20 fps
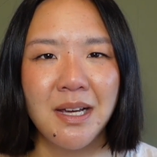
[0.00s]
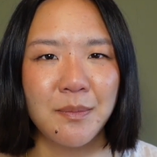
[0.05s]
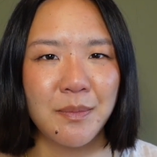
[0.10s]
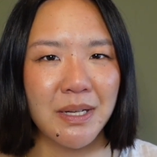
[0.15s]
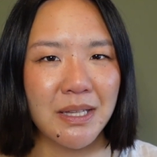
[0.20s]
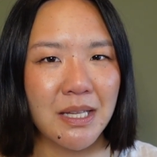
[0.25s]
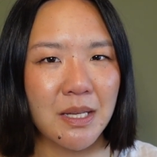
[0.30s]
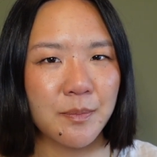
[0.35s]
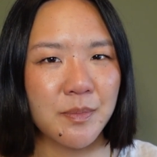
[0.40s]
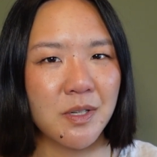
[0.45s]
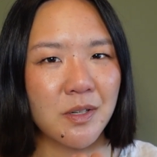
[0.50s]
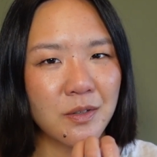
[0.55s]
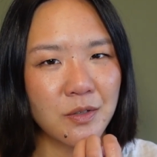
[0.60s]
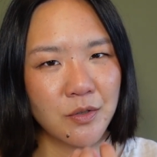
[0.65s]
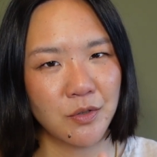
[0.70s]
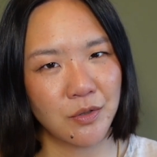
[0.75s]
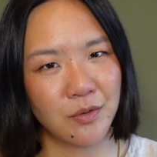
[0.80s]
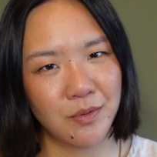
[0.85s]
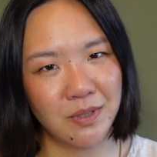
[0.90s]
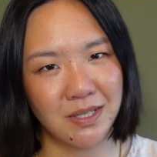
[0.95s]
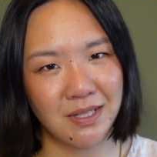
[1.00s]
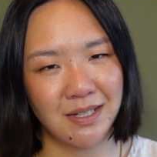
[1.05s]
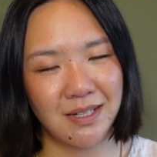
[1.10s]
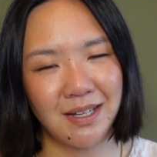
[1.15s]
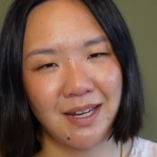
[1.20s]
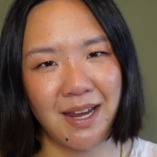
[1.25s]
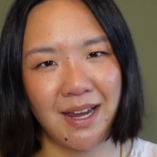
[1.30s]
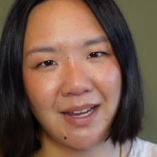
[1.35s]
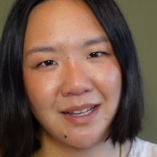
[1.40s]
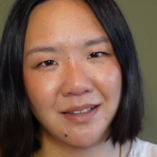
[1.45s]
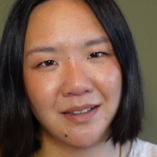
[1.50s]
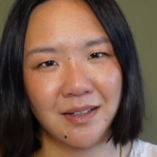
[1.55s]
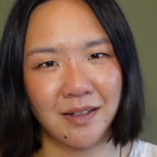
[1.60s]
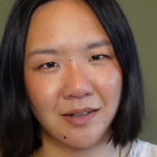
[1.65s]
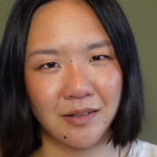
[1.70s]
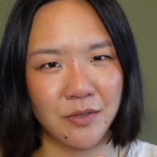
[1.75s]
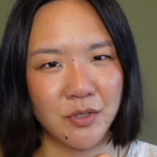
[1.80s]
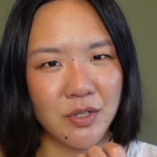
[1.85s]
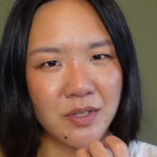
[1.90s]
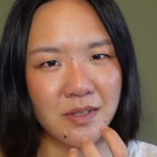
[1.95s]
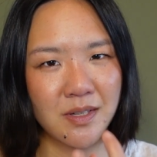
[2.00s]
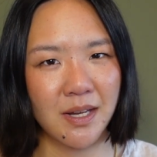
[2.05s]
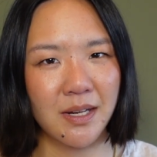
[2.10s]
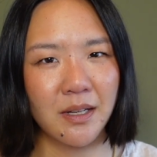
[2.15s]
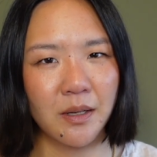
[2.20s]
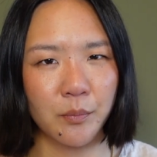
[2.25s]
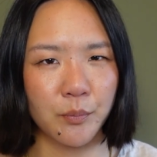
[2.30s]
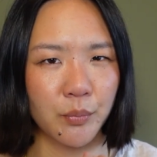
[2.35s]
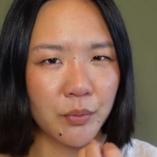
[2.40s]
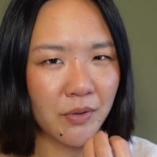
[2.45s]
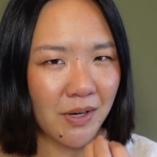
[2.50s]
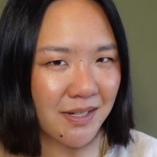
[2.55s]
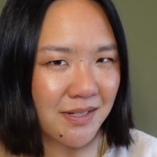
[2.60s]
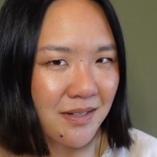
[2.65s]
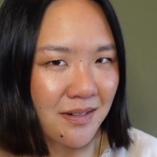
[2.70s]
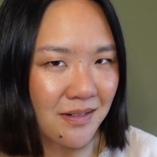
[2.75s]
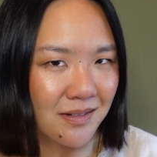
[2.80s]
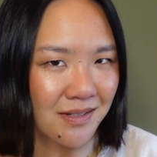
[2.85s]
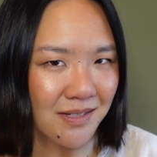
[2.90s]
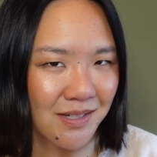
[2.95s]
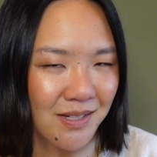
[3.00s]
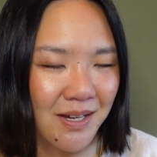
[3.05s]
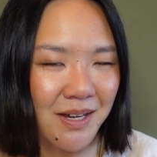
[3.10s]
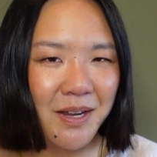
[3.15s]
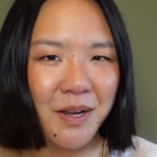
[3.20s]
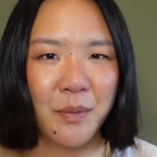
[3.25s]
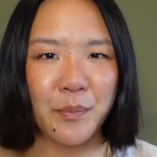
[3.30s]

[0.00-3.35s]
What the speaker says: My lips are juicy and they're just like present,